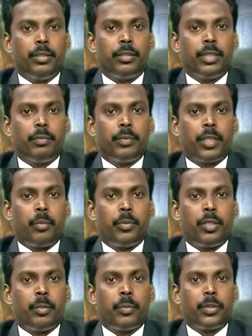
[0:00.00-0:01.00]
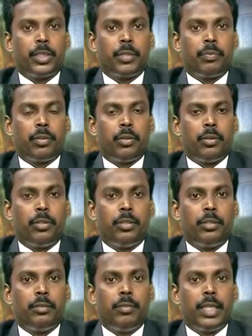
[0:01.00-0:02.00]
So, if top down approach is followed
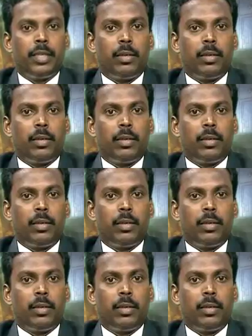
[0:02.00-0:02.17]
we